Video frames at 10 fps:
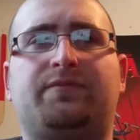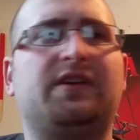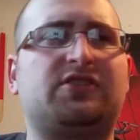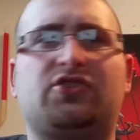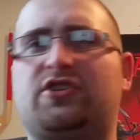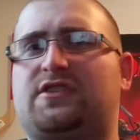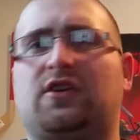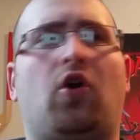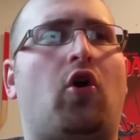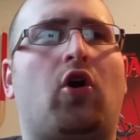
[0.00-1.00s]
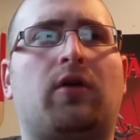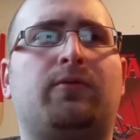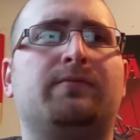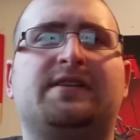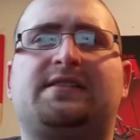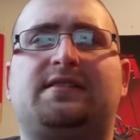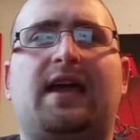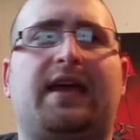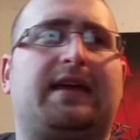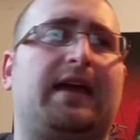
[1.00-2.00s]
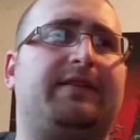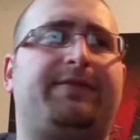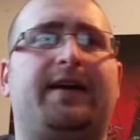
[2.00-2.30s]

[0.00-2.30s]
This is just a horrible mistake. And if